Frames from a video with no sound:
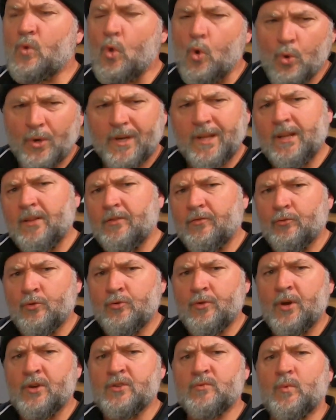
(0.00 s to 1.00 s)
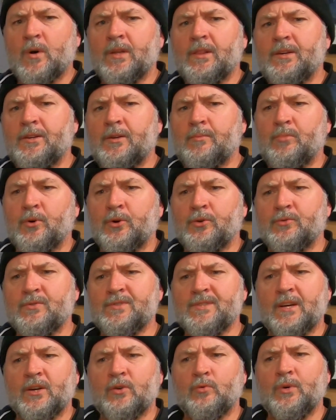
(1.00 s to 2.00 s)
or getting through those 1 litre
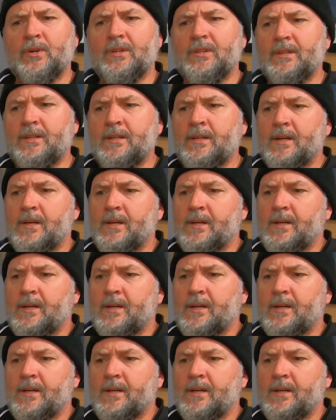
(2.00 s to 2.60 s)
bottles that quickly,